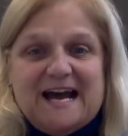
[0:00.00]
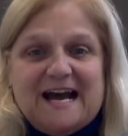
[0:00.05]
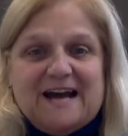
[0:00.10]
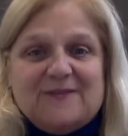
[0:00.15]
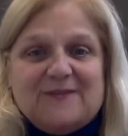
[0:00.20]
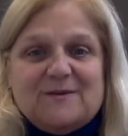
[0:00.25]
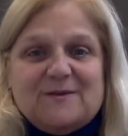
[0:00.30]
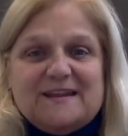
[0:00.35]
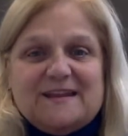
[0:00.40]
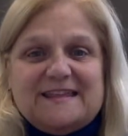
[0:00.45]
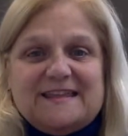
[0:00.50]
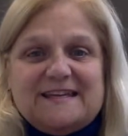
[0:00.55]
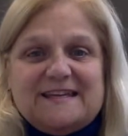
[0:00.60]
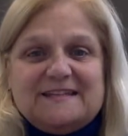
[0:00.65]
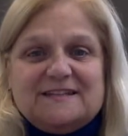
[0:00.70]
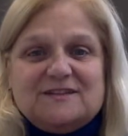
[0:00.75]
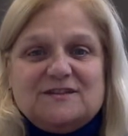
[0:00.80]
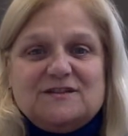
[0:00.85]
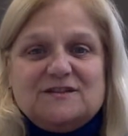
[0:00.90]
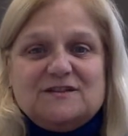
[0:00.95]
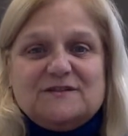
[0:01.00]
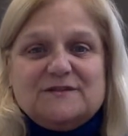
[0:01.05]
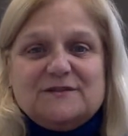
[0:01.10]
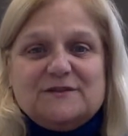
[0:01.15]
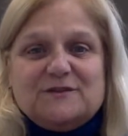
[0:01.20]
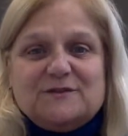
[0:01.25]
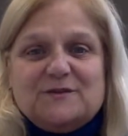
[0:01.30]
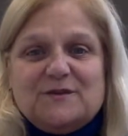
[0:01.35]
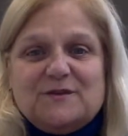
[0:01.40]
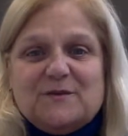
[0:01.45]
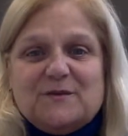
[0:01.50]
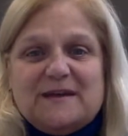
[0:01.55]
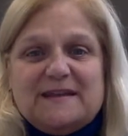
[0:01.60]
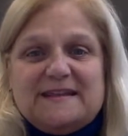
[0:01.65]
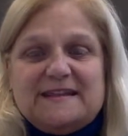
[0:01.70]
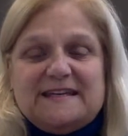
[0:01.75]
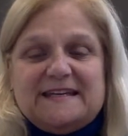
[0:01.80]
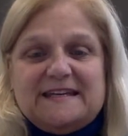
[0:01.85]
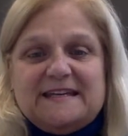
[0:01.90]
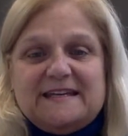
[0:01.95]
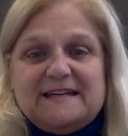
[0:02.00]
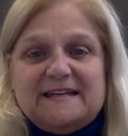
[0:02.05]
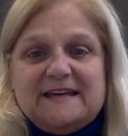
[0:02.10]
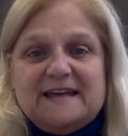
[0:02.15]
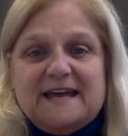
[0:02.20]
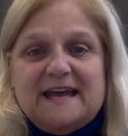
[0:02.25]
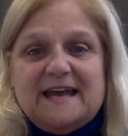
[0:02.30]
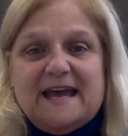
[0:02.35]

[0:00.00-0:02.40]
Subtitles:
I want to thank students for doing the right thing.